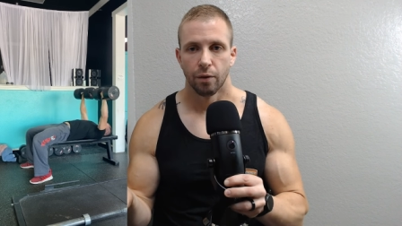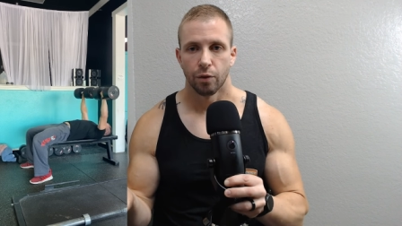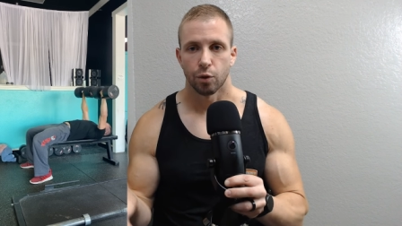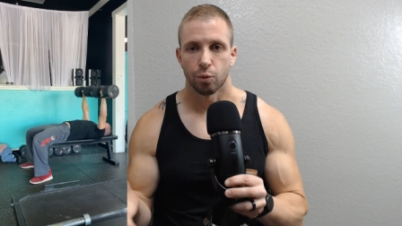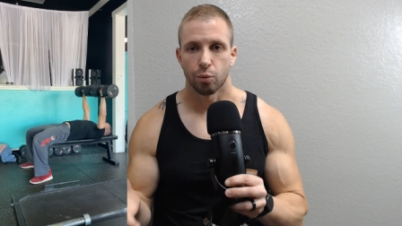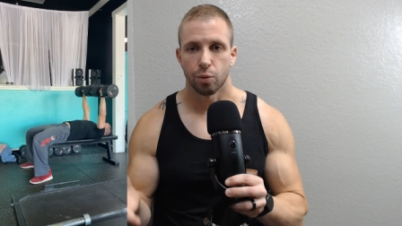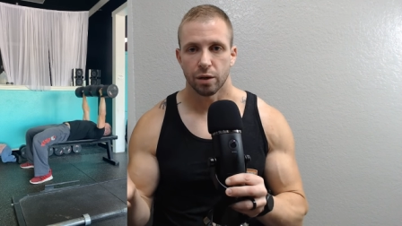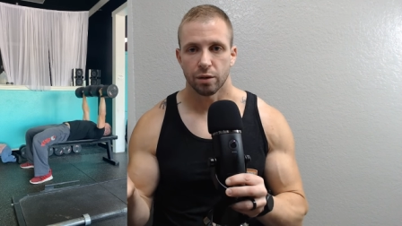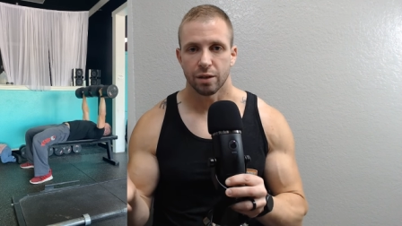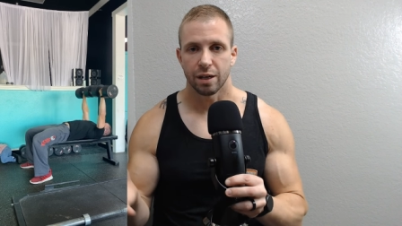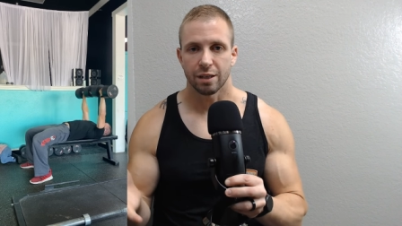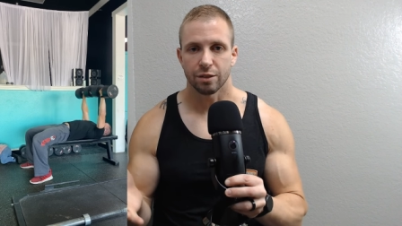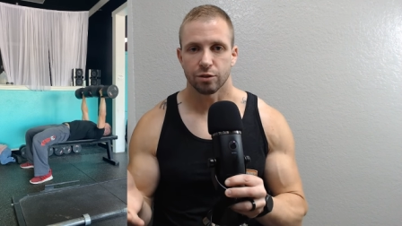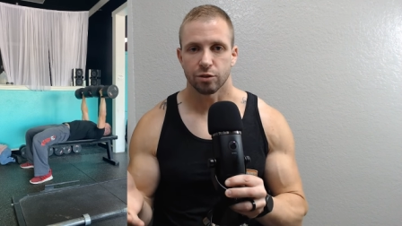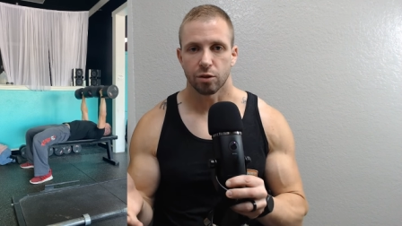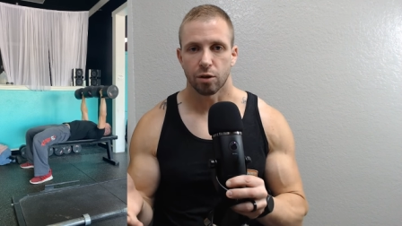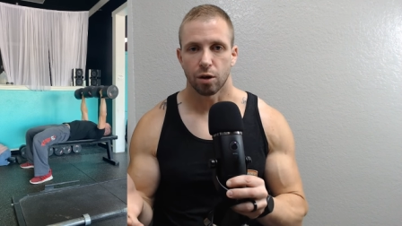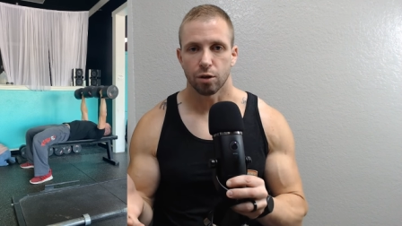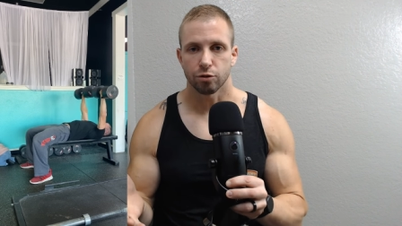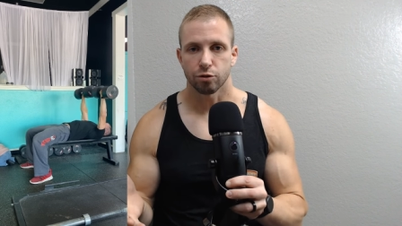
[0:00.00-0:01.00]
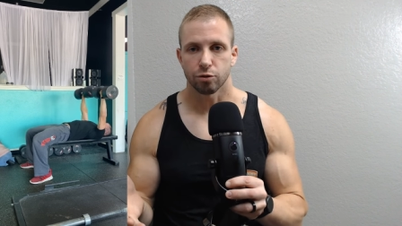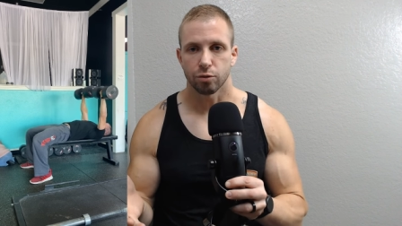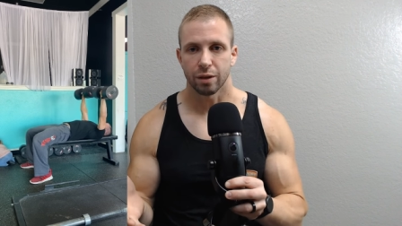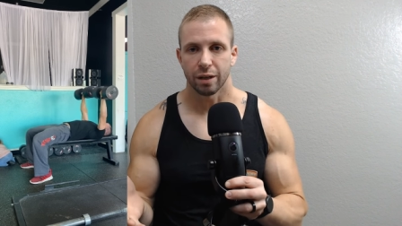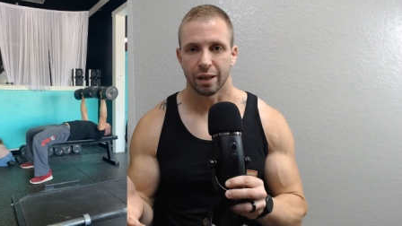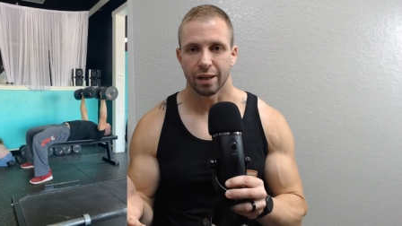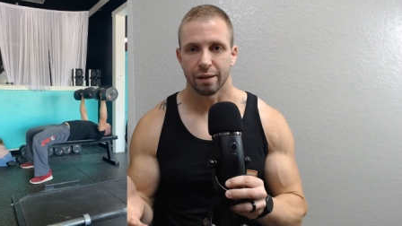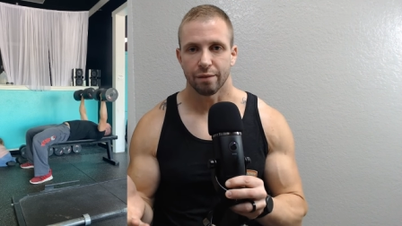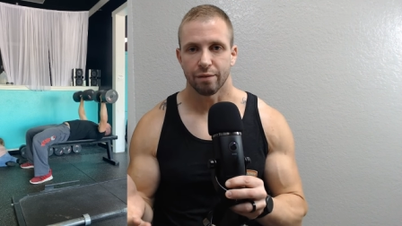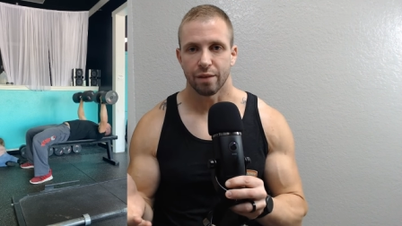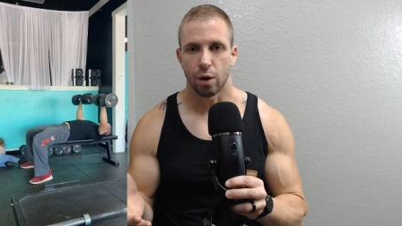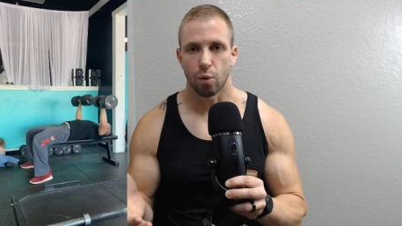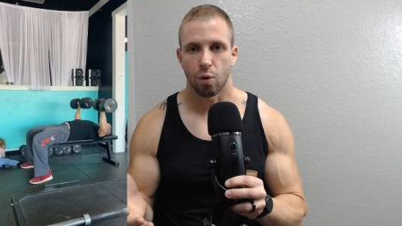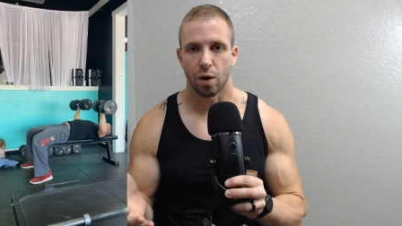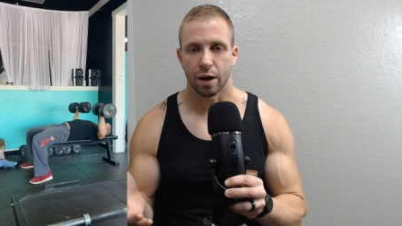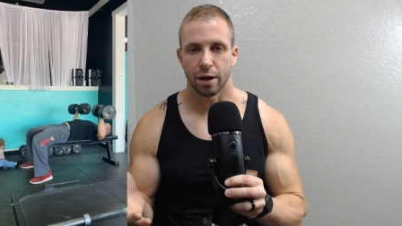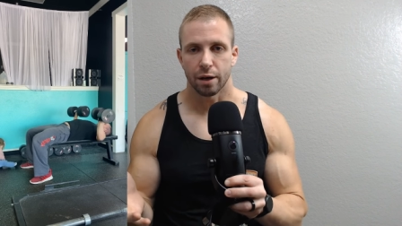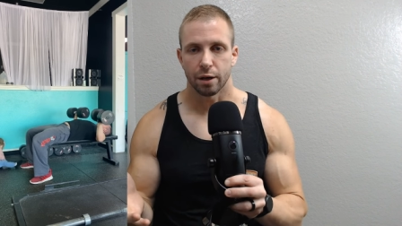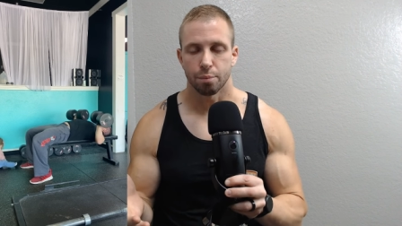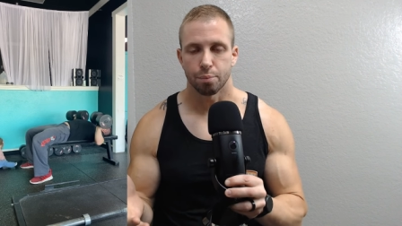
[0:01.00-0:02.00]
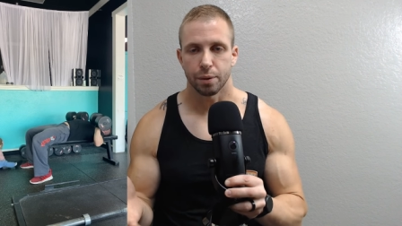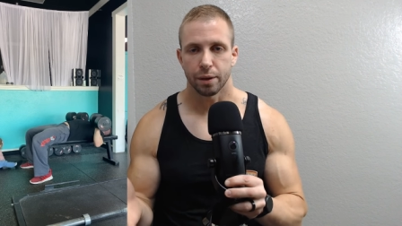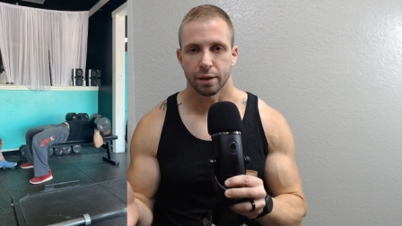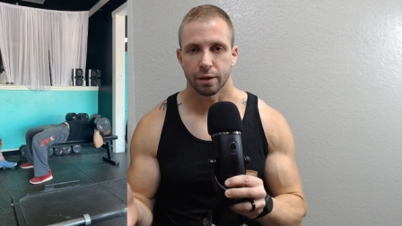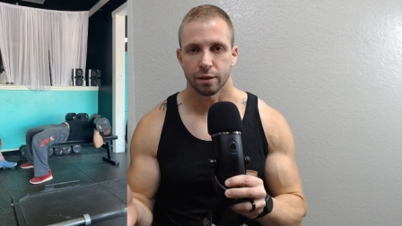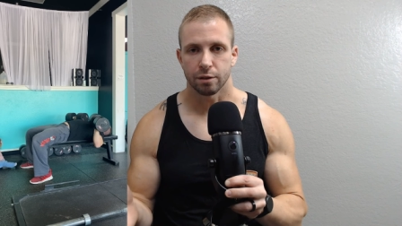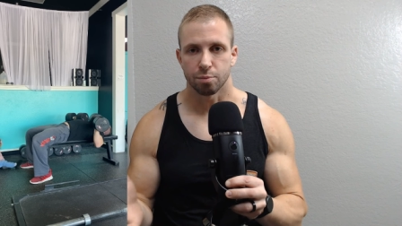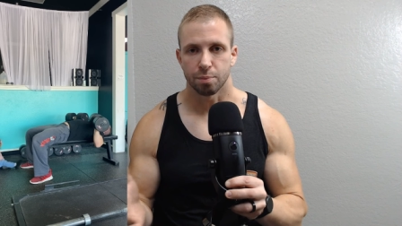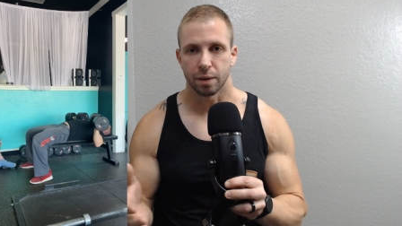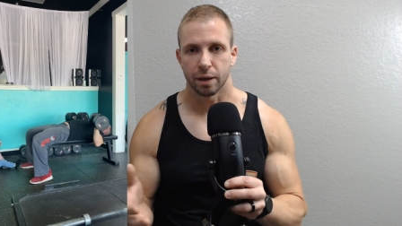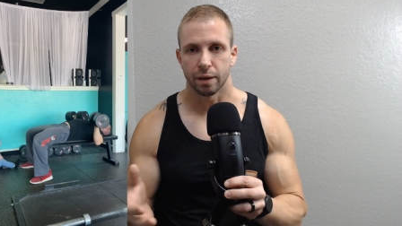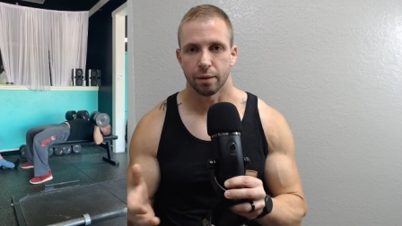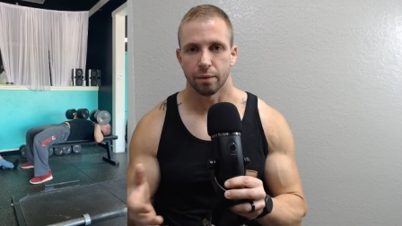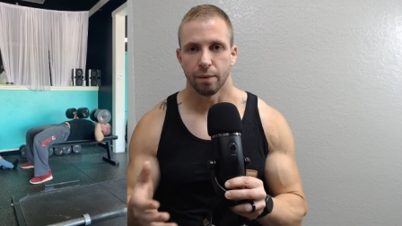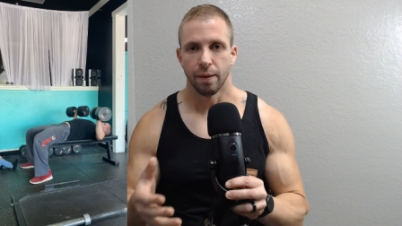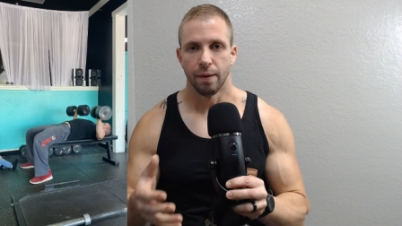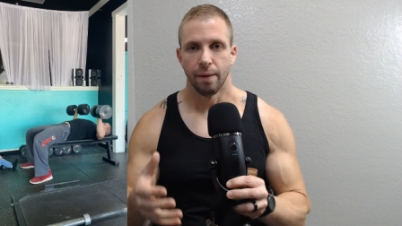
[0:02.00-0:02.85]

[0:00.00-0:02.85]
The rear delts are also gonna give that wider appearance by,